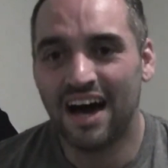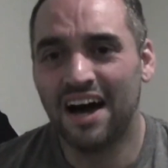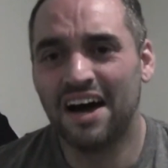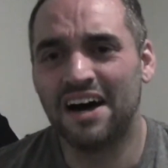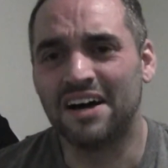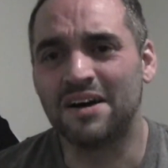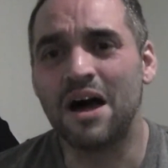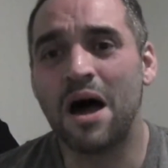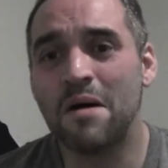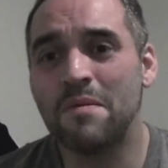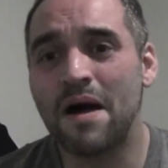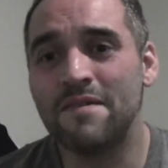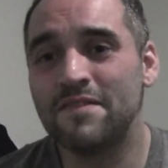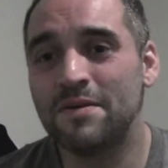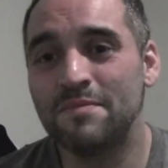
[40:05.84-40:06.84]
I'm
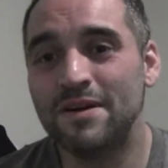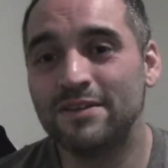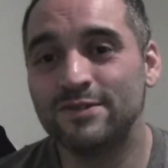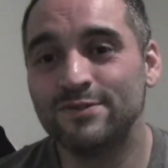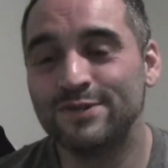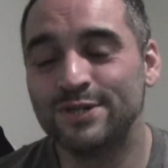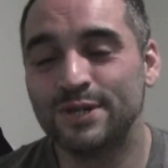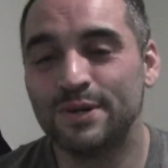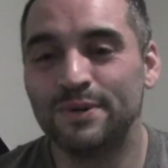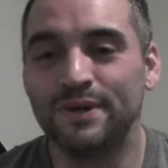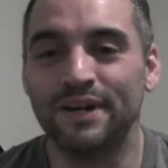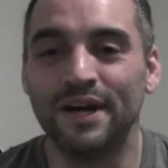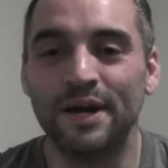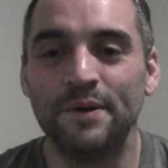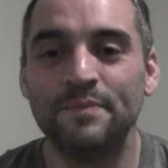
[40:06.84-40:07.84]
having a mess of a show
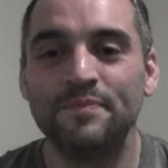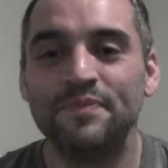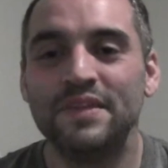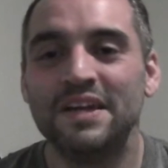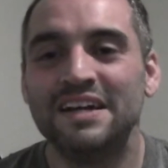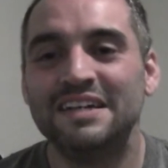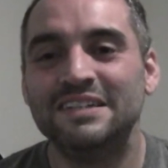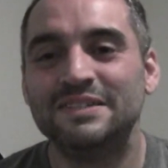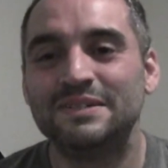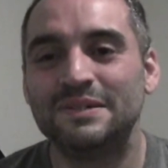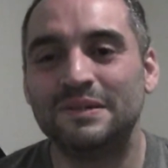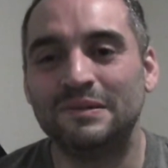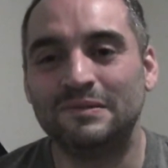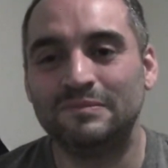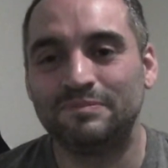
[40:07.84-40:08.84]
today.
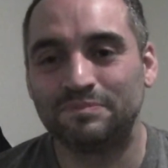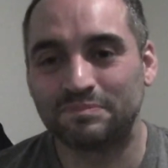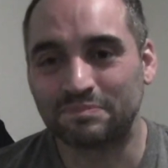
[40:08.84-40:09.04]
So,